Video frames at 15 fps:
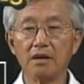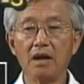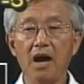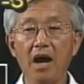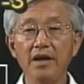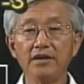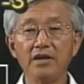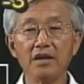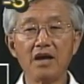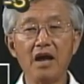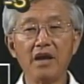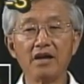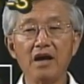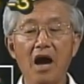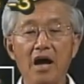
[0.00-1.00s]
I think
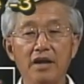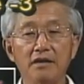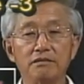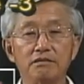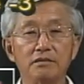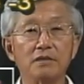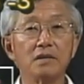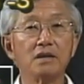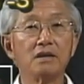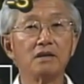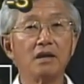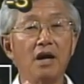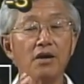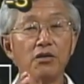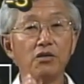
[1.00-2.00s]
I got it.
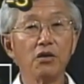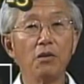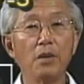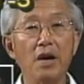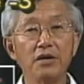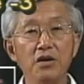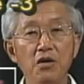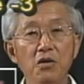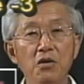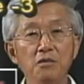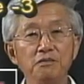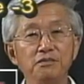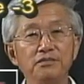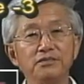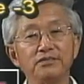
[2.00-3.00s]
I don't know about
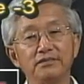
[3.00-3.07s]
you.